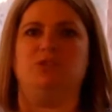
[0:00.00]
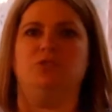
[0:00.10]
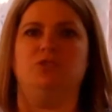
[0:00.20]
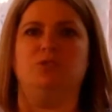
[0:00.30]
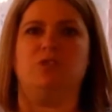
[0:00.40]
Do
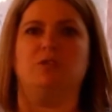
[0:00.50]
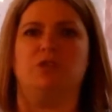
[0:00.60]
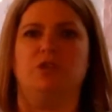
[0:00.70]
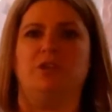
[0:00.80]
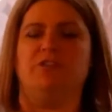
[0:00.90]
you use
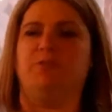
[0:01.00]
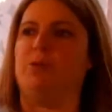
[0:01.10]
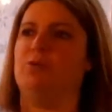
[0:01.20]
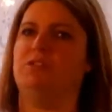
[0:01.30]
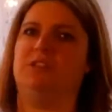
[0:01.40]
alternative
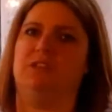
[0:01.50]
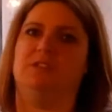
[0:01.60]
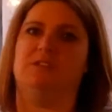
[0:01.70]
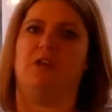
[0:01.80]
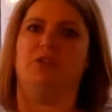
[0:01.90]

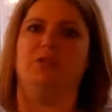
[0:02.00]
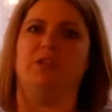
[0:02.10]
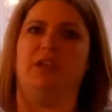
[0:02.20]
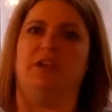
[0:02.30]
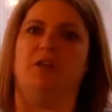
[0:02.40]
proteins? Are you
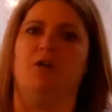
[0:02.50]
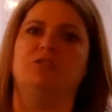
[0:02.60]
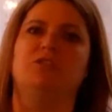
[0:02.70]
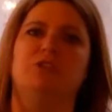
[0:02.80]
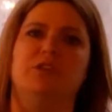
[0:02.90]
looking at
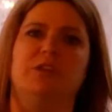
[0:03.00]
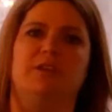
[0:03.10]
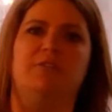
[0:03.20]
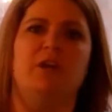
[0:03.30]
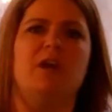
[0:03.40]

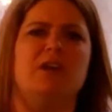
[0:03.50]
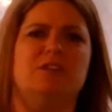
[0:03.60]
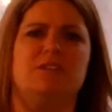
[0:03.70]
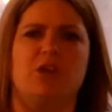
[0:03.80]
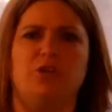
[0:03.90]
alternative
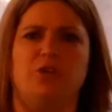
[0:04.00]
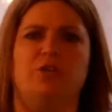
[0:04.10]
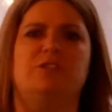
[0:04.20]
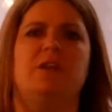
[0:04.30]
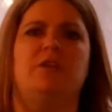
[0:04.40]

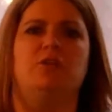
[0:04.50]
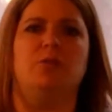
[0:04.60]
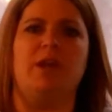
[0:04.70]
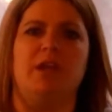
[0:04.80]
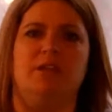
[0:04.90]
starters and
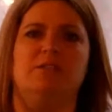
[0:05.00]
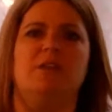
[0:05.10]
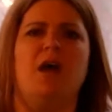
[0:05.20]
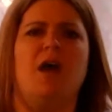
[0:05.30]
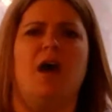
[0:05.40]
grains?
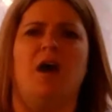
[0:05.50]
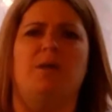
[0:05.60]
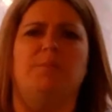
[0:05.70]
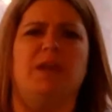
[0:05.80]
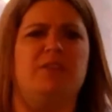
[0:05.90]

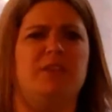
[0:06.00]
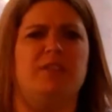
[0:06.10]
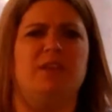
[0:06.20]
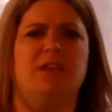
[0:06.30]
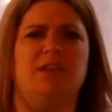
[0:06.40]
But I think
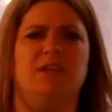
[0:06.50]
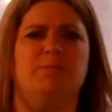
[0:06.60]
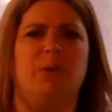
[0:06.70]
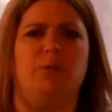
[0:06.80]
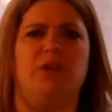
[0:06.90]
the key
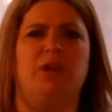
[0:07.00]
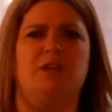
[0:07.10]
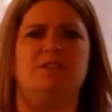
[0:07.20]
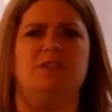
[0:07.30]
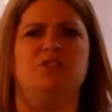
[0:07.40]
component
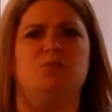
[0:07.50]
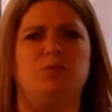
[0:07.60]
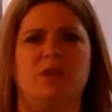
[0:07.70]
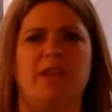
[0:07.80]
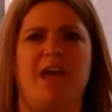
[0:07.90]
is you
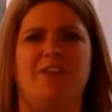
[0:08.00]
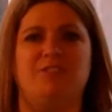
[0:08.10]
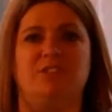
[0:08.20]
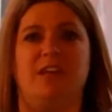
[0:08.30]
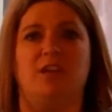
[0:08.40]
really
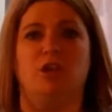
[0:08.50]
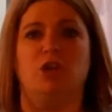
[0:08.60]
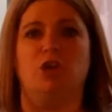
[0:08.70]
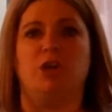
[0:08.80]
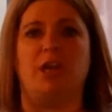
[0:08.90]
have to take a
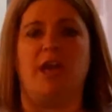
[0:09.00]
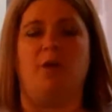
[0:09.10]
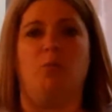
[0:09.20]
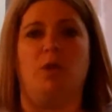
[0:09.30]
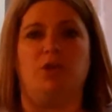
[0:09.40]
look
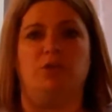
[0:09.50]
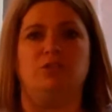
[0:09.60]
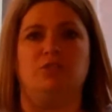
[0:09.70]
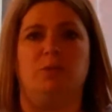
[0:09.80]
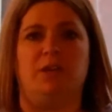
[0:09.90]
at what
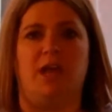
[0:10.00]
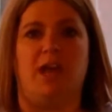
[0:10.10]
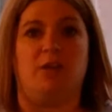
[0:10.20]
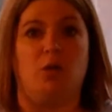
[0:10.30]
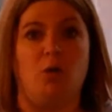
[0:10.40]
you're doing
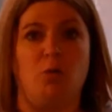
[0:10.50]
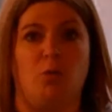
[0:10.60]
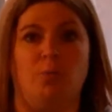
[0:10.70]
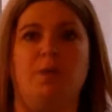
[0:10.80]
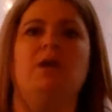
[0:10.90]
at
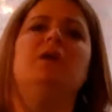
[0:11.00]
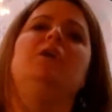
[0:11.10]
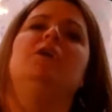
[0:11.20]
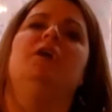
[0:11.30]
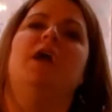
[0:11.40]
home
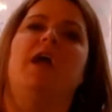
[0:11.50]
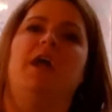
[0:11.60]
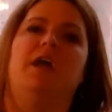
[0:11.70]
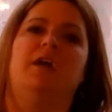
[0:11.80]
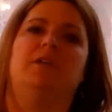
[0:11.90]

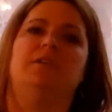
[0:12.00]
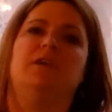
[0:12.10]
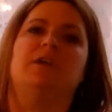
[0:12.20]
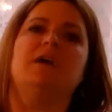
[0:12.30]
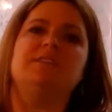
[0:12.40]
and
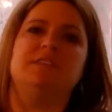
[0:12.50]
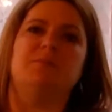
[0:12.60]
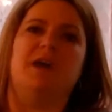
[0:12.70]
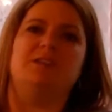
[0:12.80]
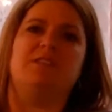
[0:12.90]

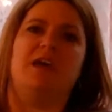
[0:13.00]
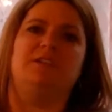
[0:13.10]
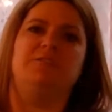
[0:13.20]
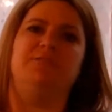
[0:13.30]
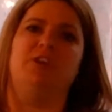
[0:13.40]
customize
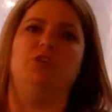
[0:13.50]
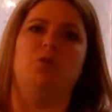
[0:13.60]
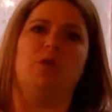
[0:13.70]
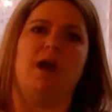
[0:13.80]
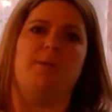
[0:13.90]
that to fit
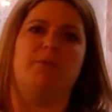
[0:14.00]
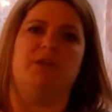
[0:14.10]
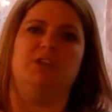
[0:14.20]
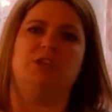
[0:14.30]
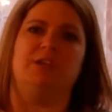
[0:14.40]
your
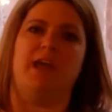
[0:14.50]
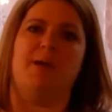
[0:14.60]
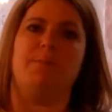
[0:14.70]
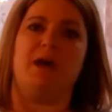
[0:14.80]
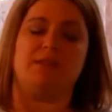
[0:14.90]
operation
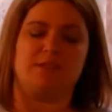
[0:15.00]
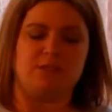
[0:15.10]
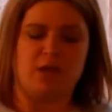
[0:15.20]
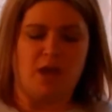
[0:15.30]
at best.